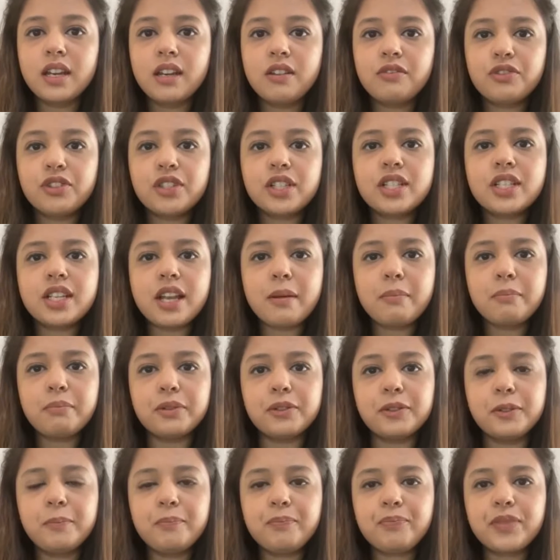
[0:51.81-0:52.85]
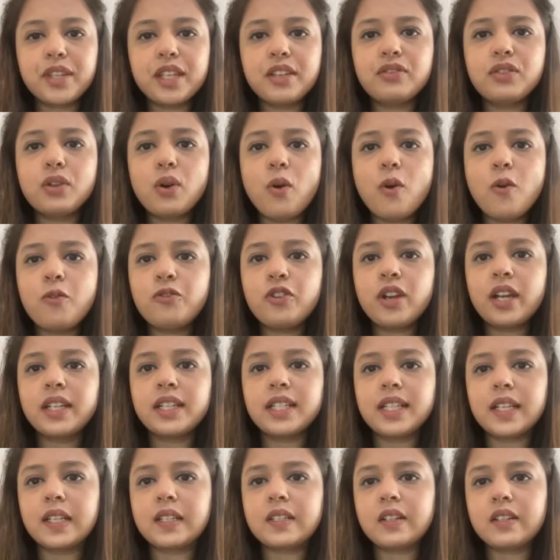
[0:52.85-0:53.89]
For example, if the
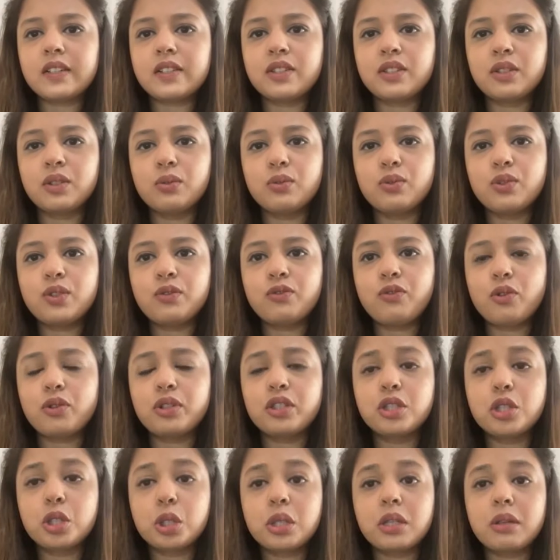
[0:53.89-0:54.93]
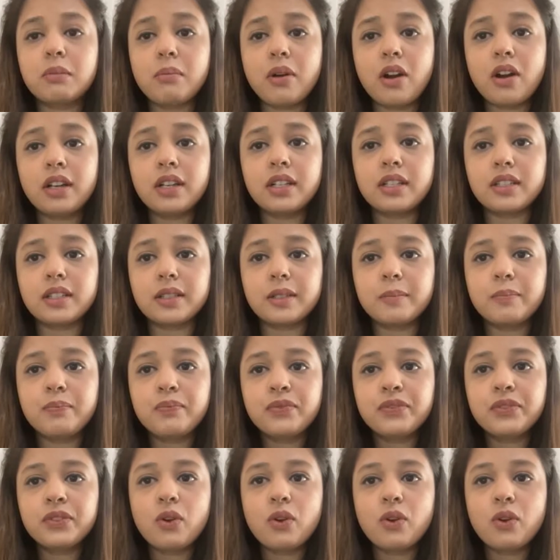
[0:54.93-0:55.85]
offline data is used for digital marketing,